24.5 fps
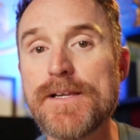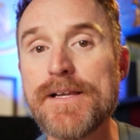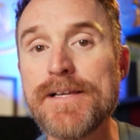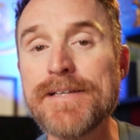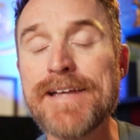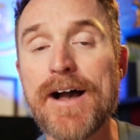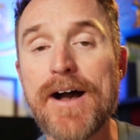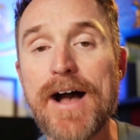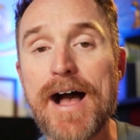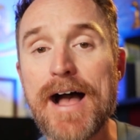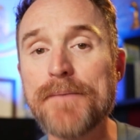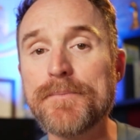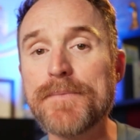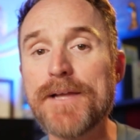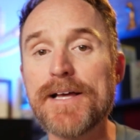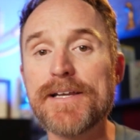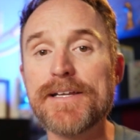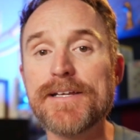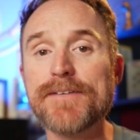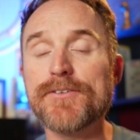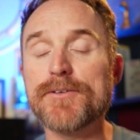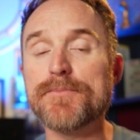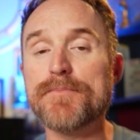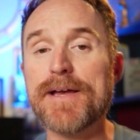Now, I'm
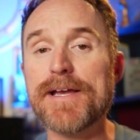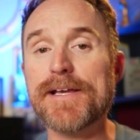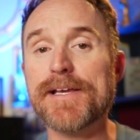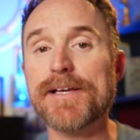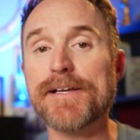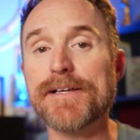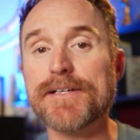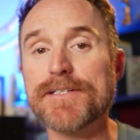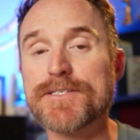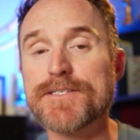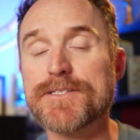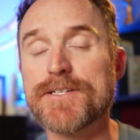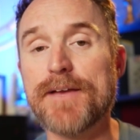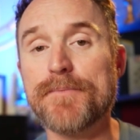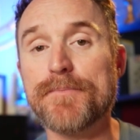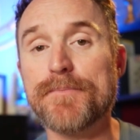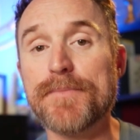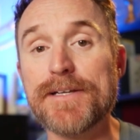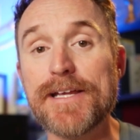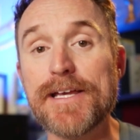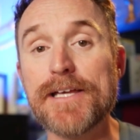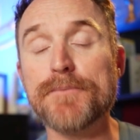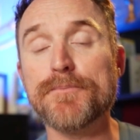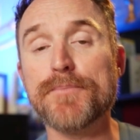not even making a
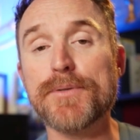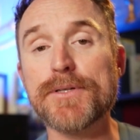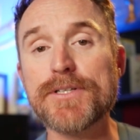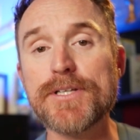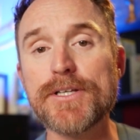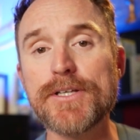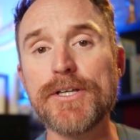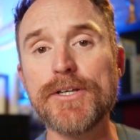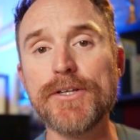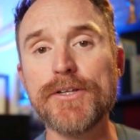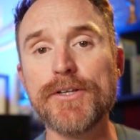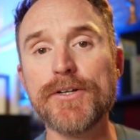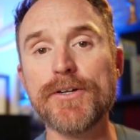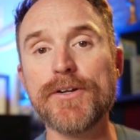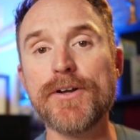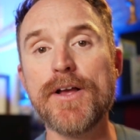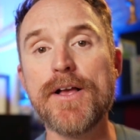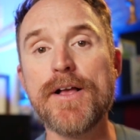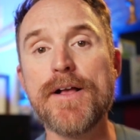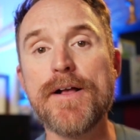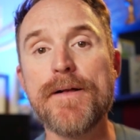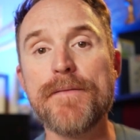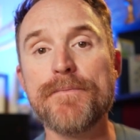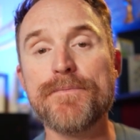statement in particular
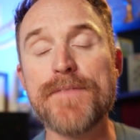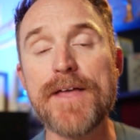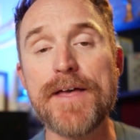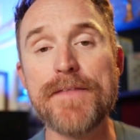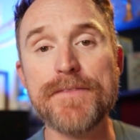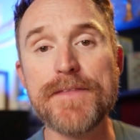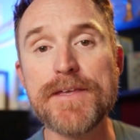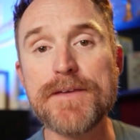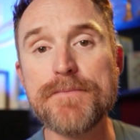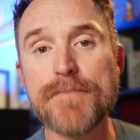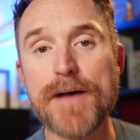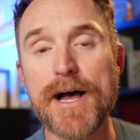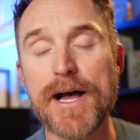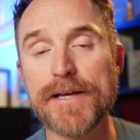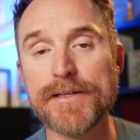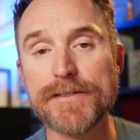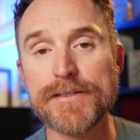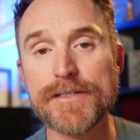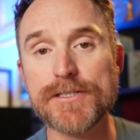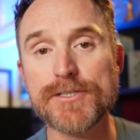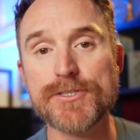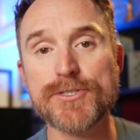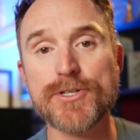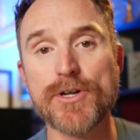that the
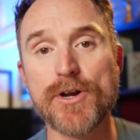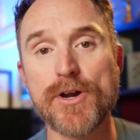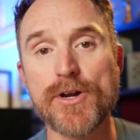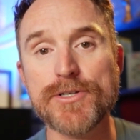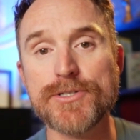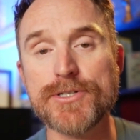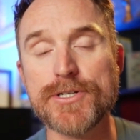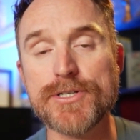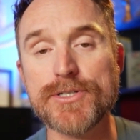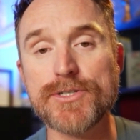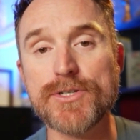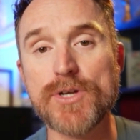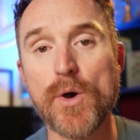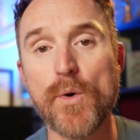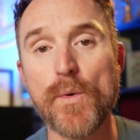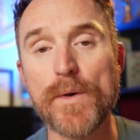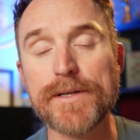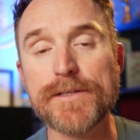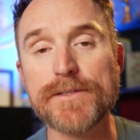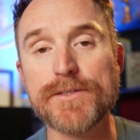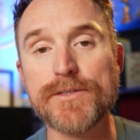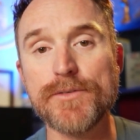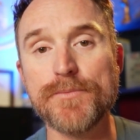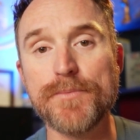mine discharge is
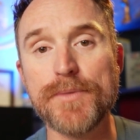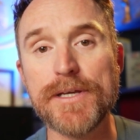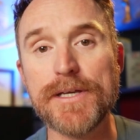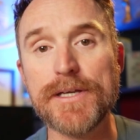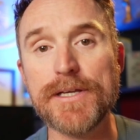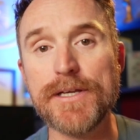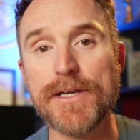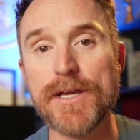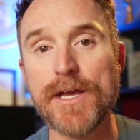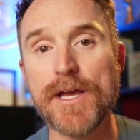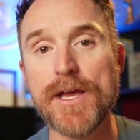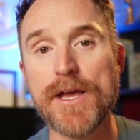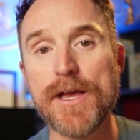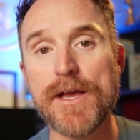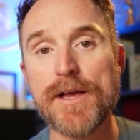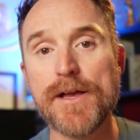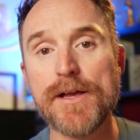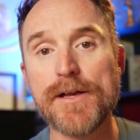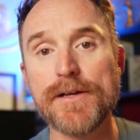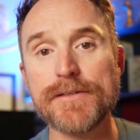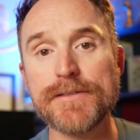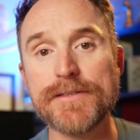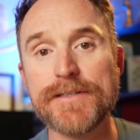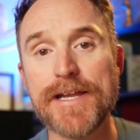going to be
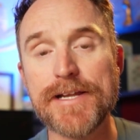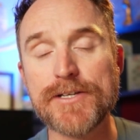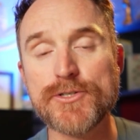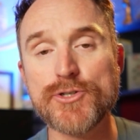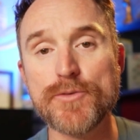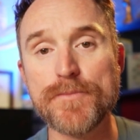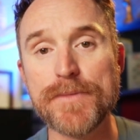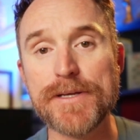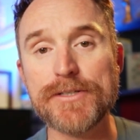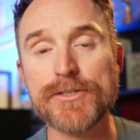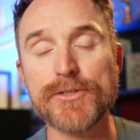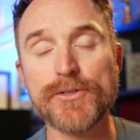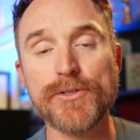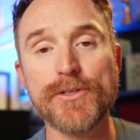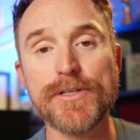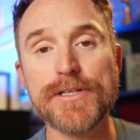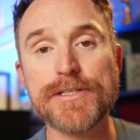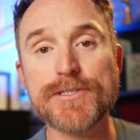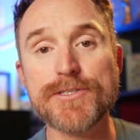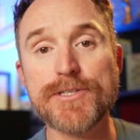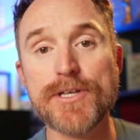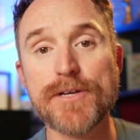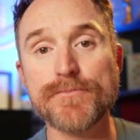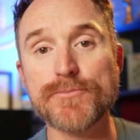detrimental
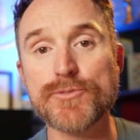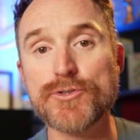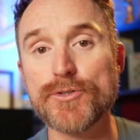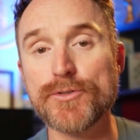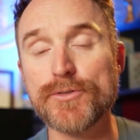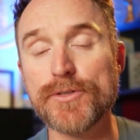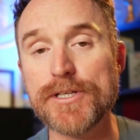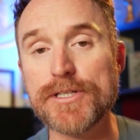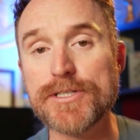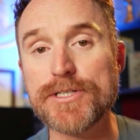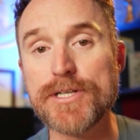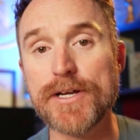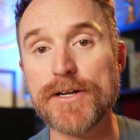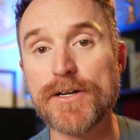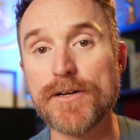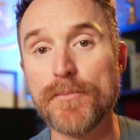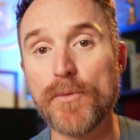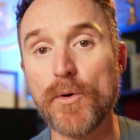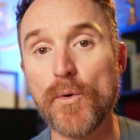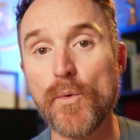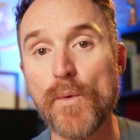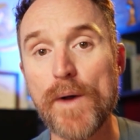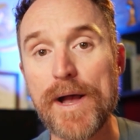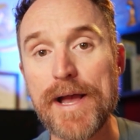in some truly
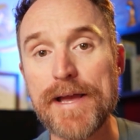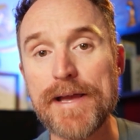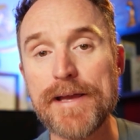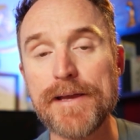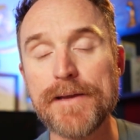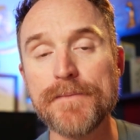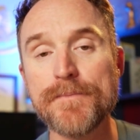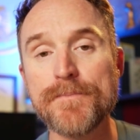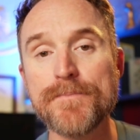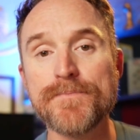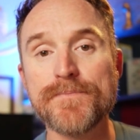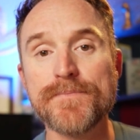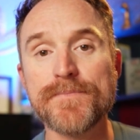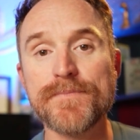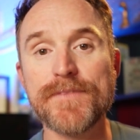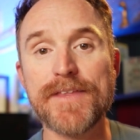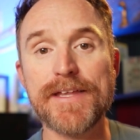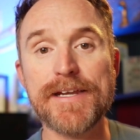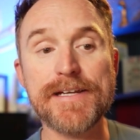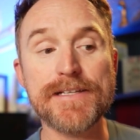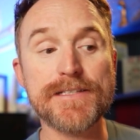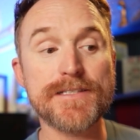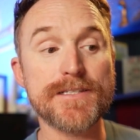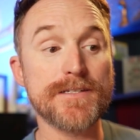terrible way,
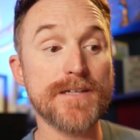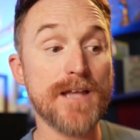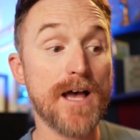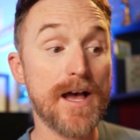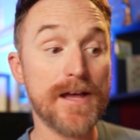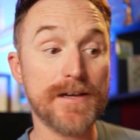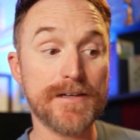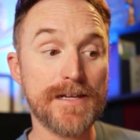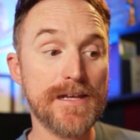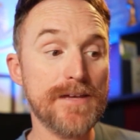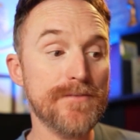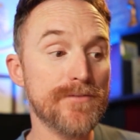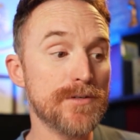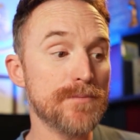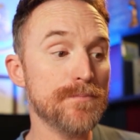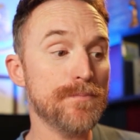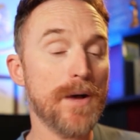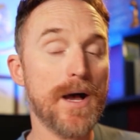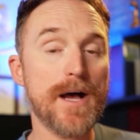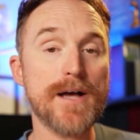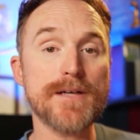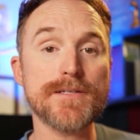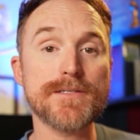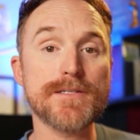that it's not even
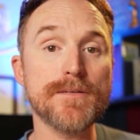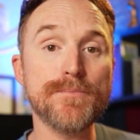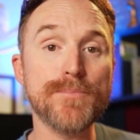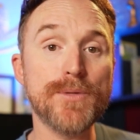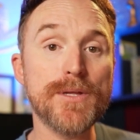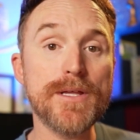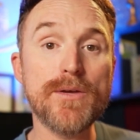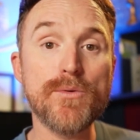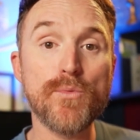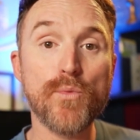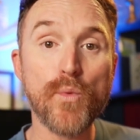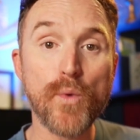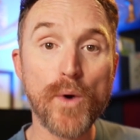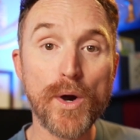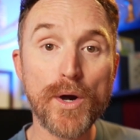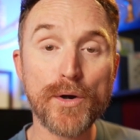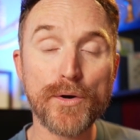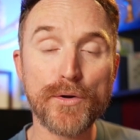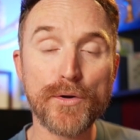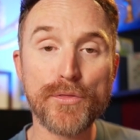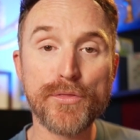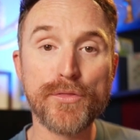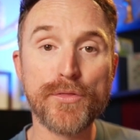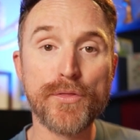possibly
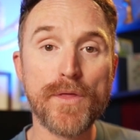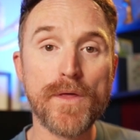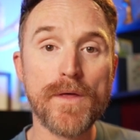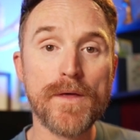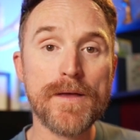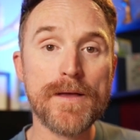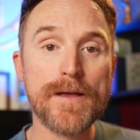worth